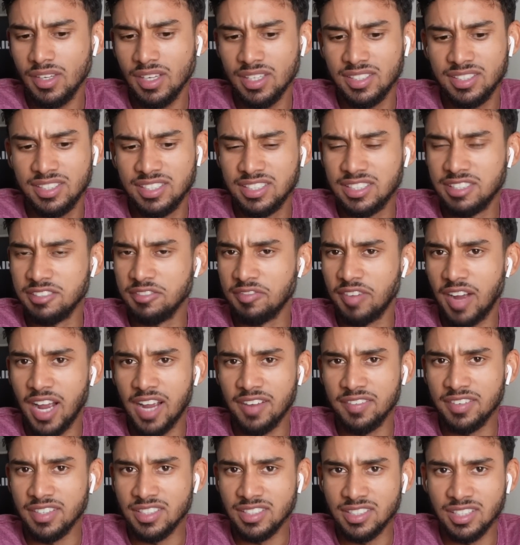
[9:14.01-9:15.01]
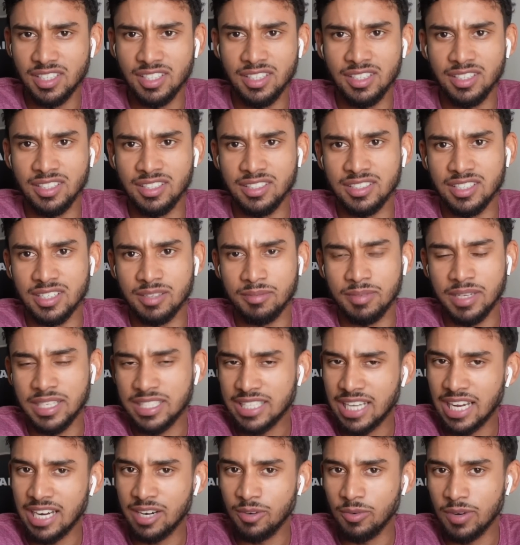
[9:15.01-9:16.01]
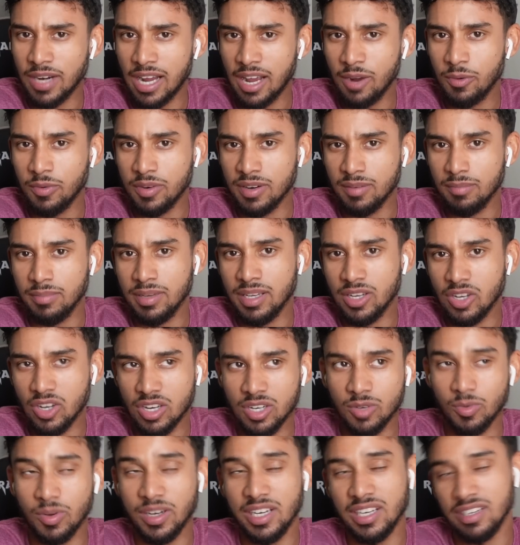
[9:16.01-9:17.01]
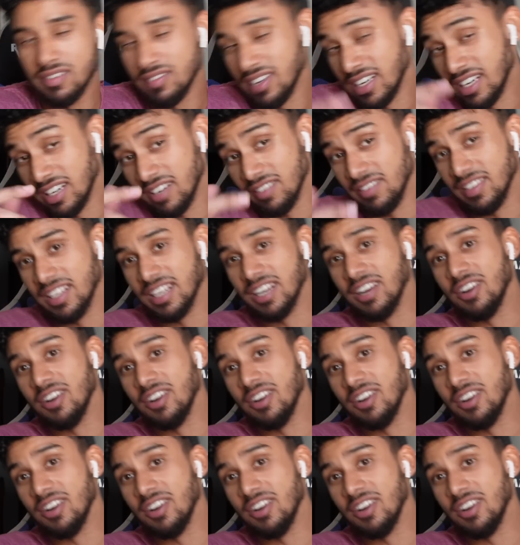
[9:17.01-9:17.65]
65 and he's still in the job. That's kind of what I want to be. God willing, if I live that